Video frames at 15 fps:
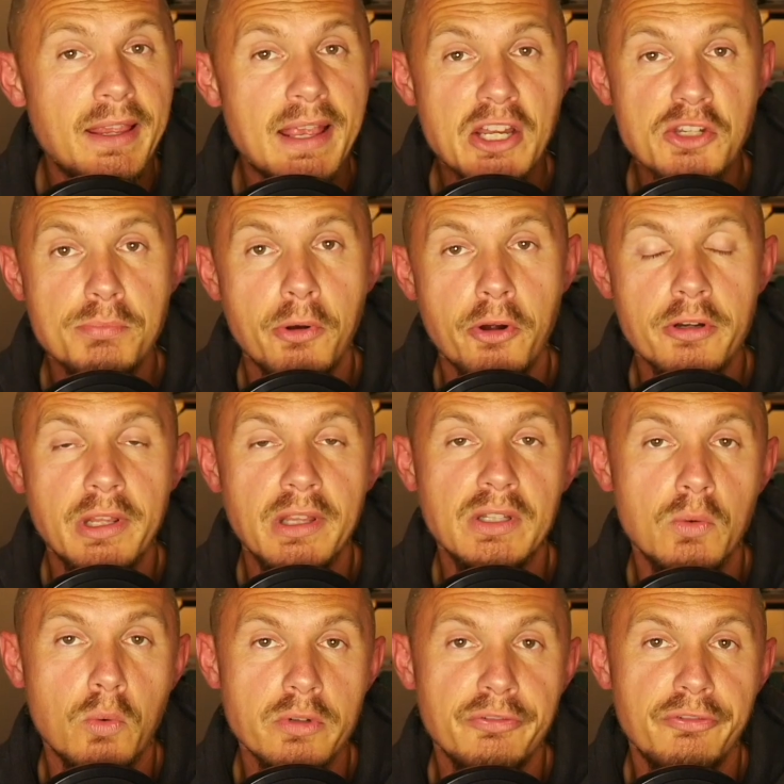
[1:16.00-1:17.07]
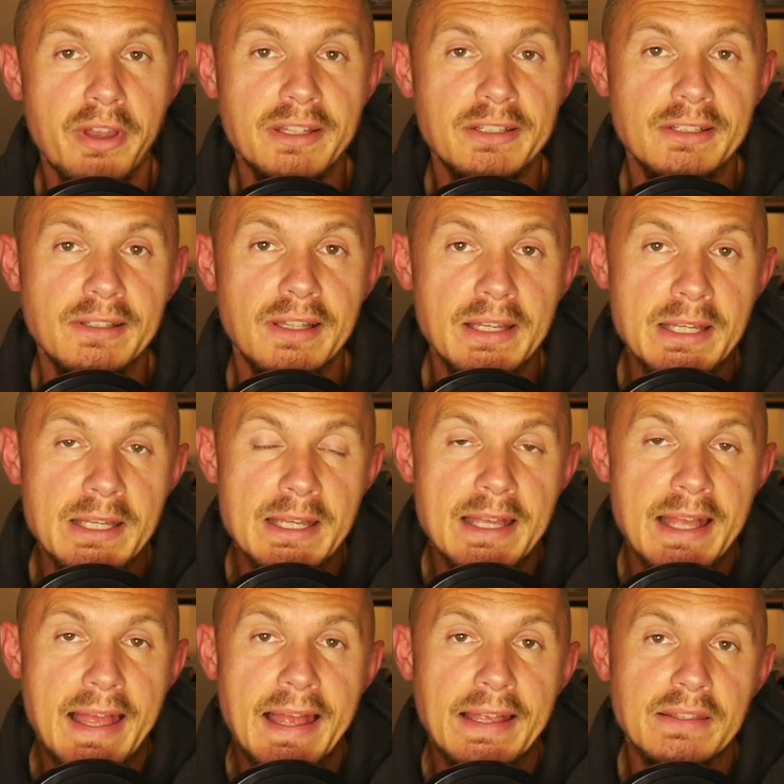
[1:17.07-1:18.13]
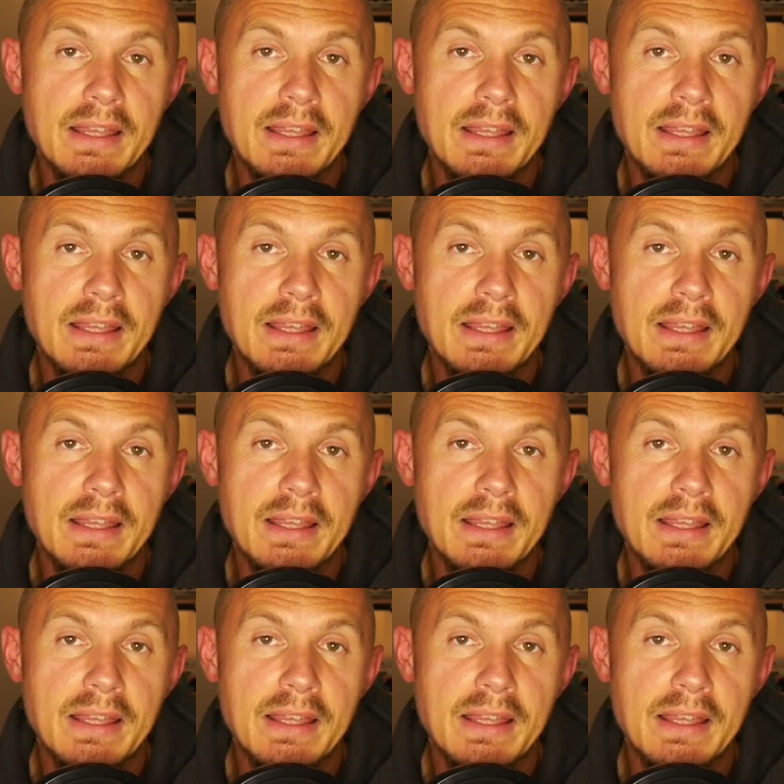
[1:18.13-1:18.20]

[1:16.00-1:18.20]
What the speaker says: Ash Barty in the quarterfinal. And